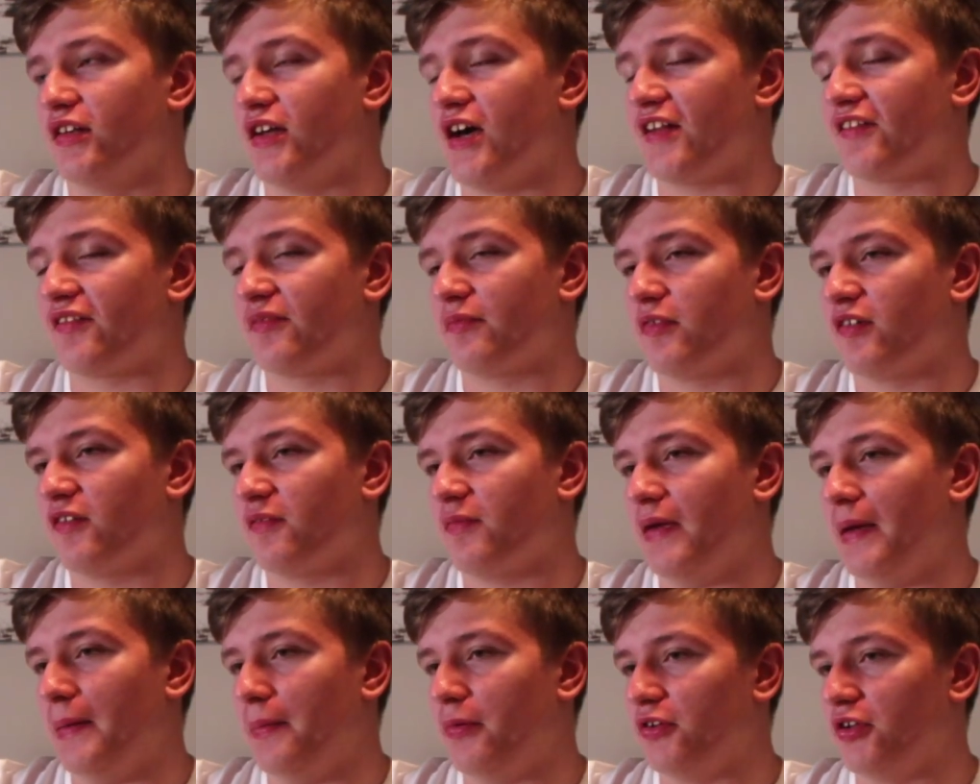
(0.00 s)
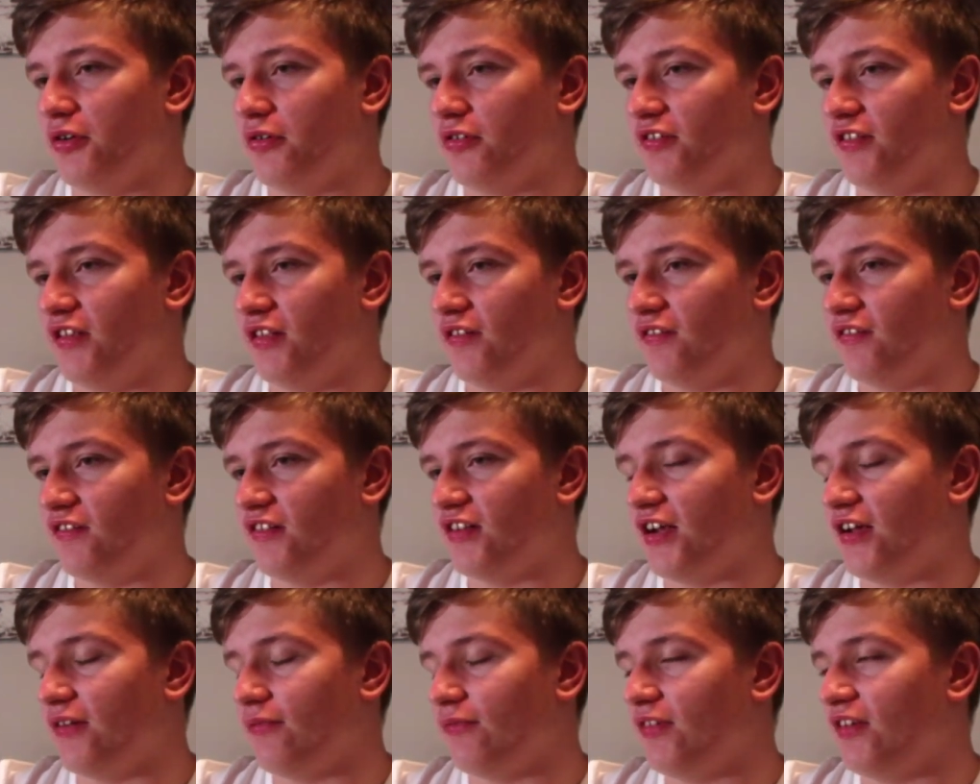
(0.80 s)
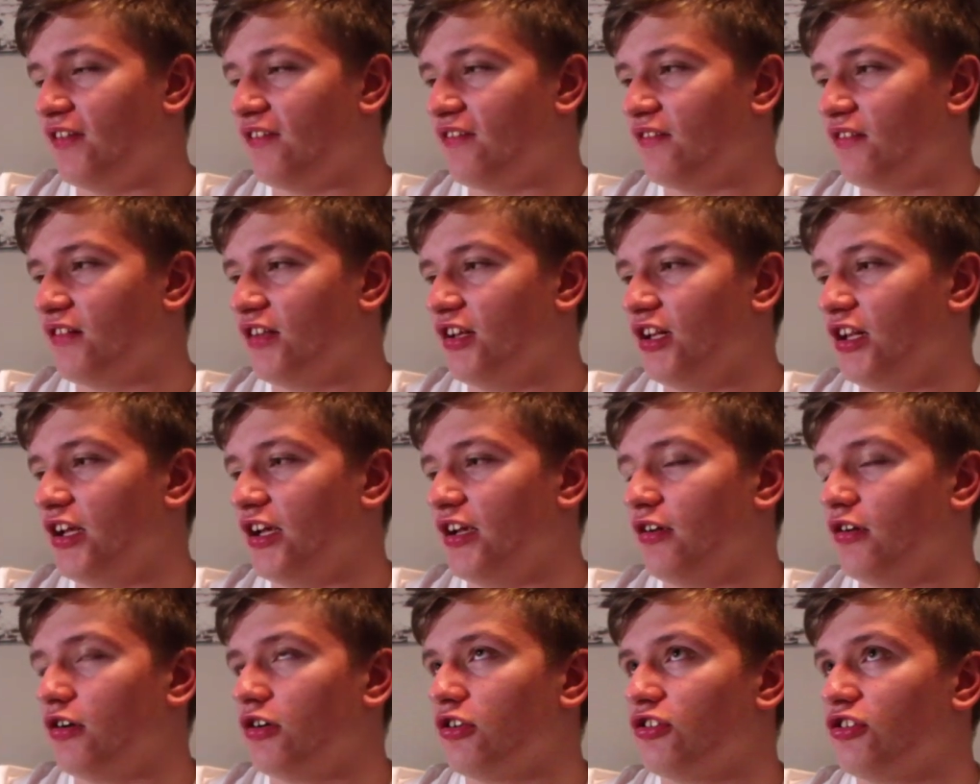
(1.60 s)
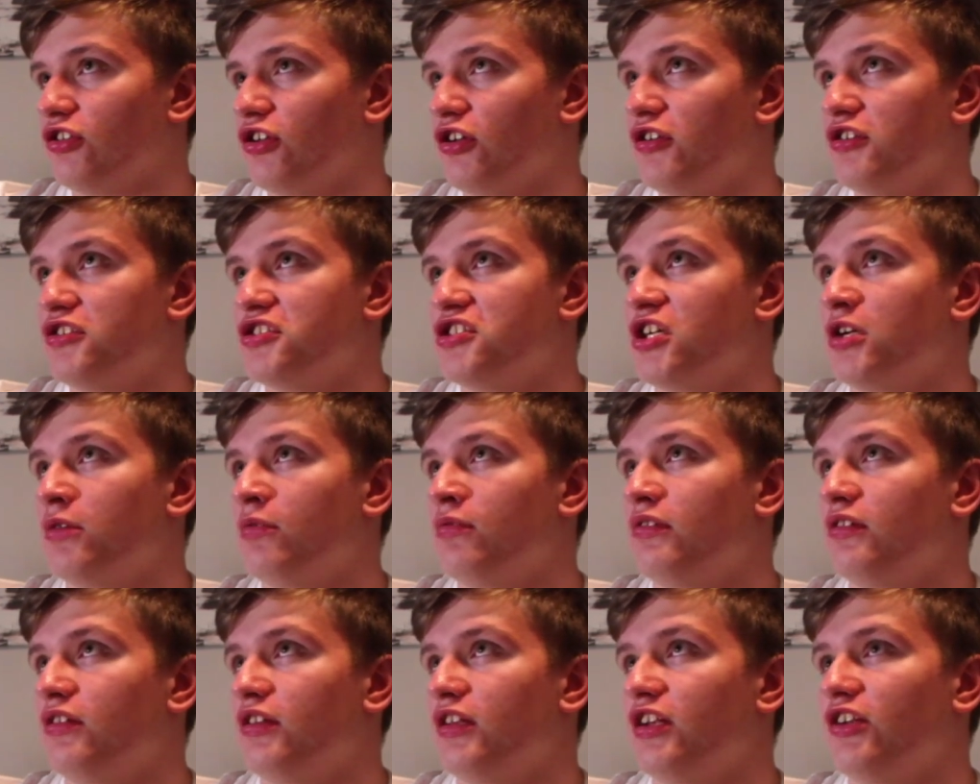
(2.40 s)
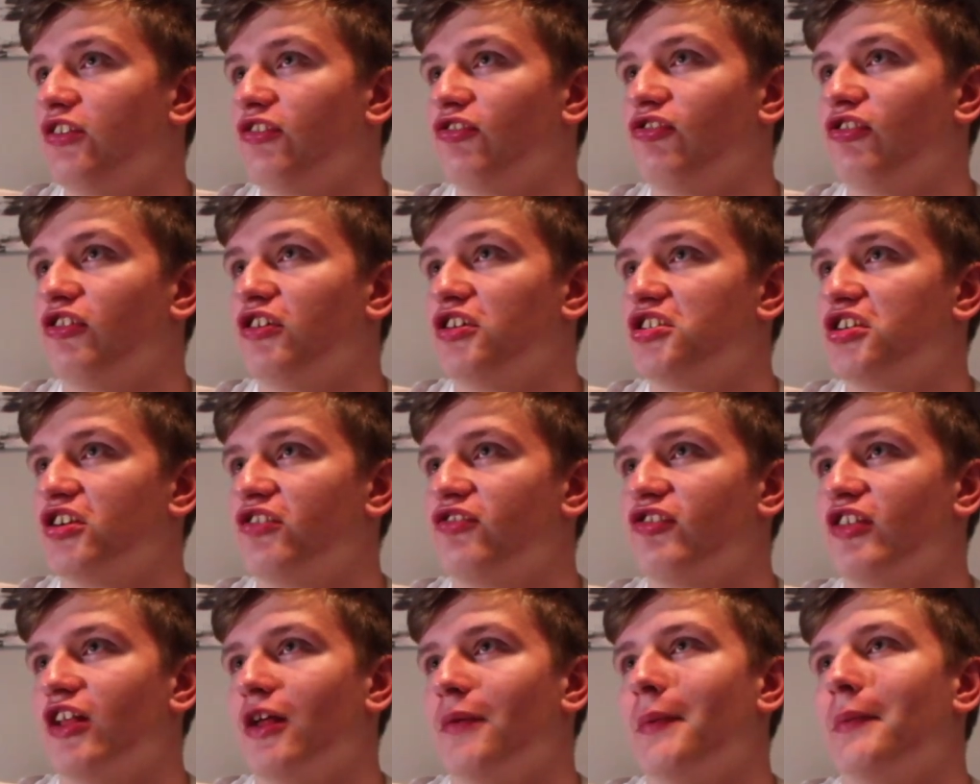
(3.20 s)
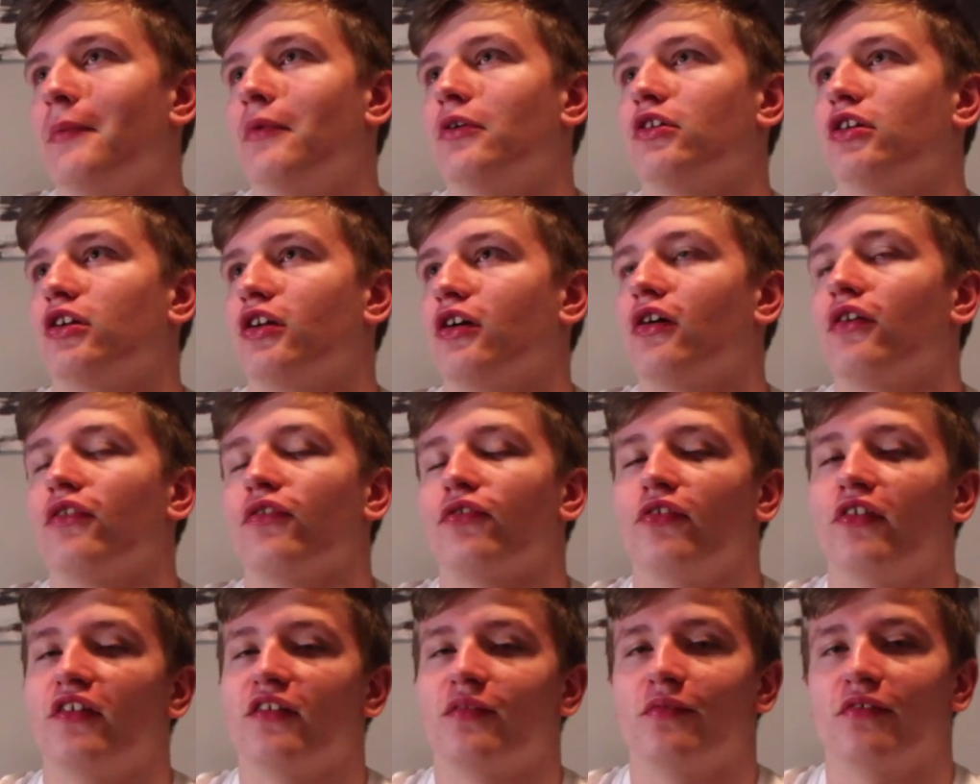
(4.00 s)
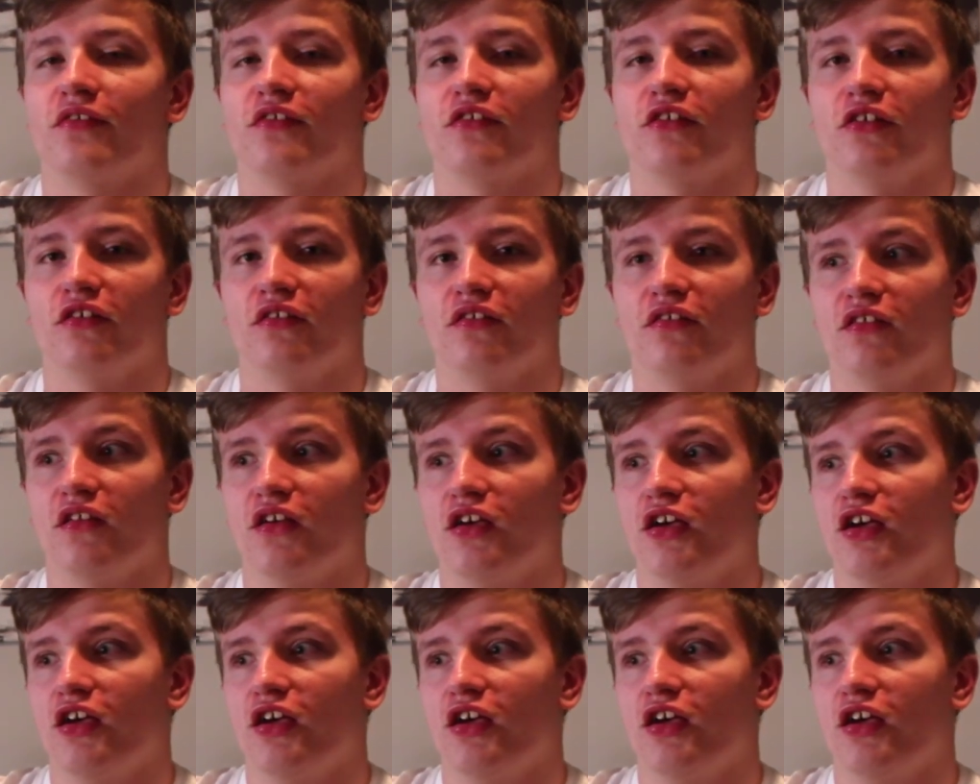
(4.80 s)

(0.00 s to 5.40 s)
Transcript: that's what most people do on the internet recently, like on YouTube, you just usually just tell people what you got for Christmas, because